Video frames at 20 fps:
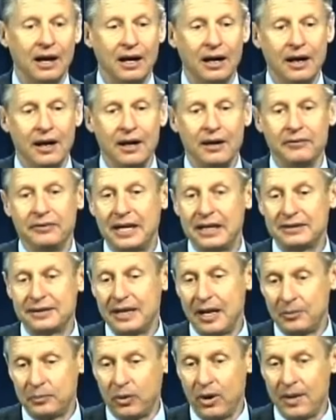That's
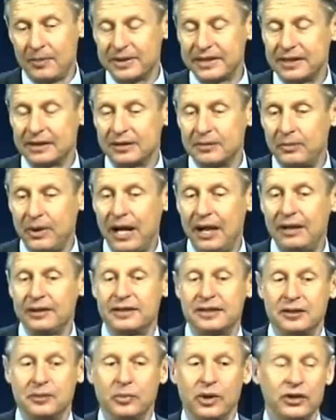not promising to
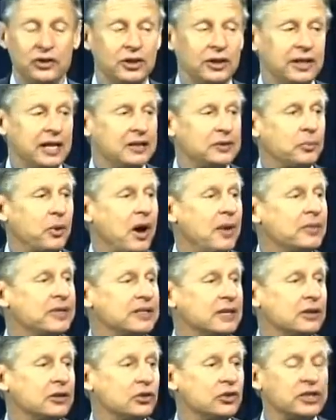balance the budget, that's
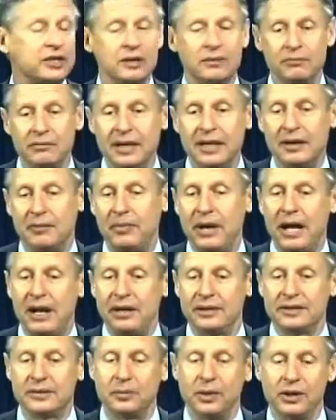promising to submit a
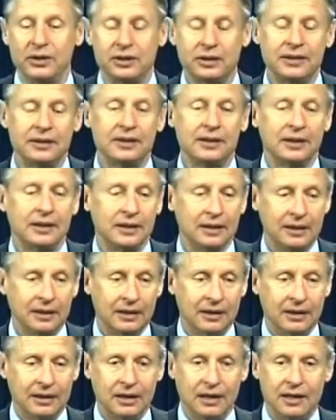balanced budget.
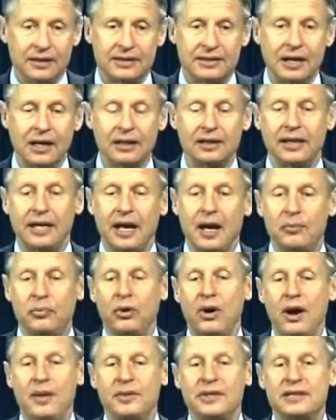Secondly, I
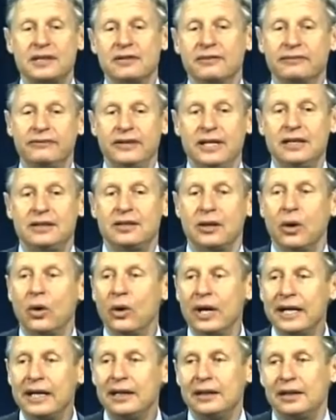promise to veto
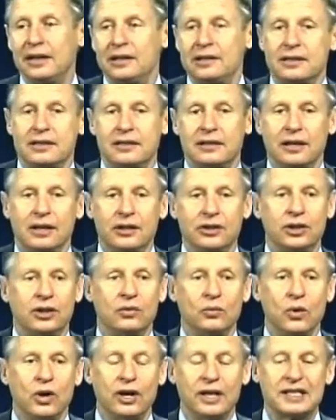any
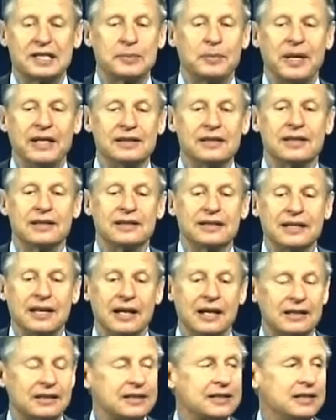legislation where expenses
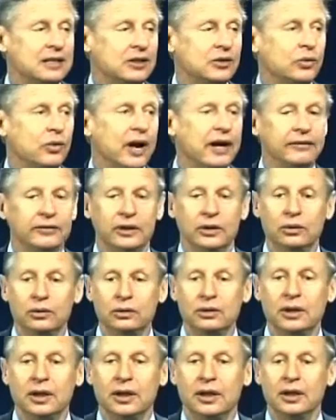exceed revenue,